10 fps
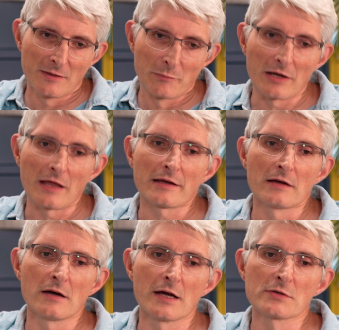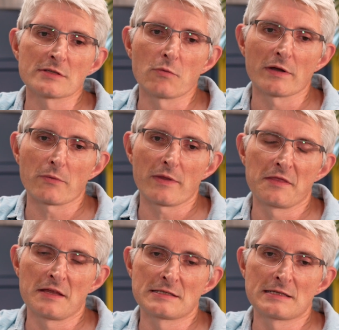But like, I also wonder whether
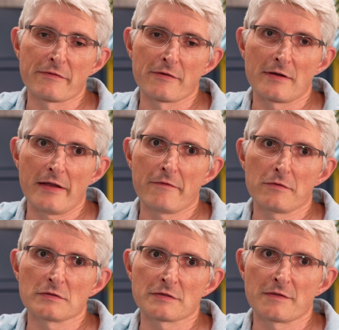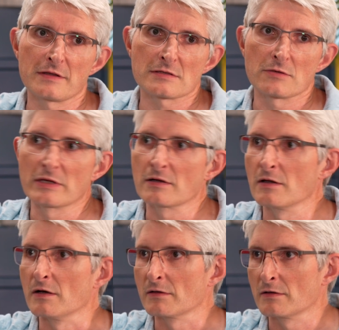there's different levels of things that we can
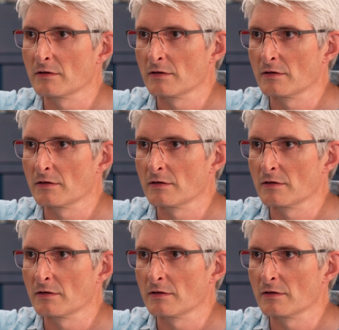learn.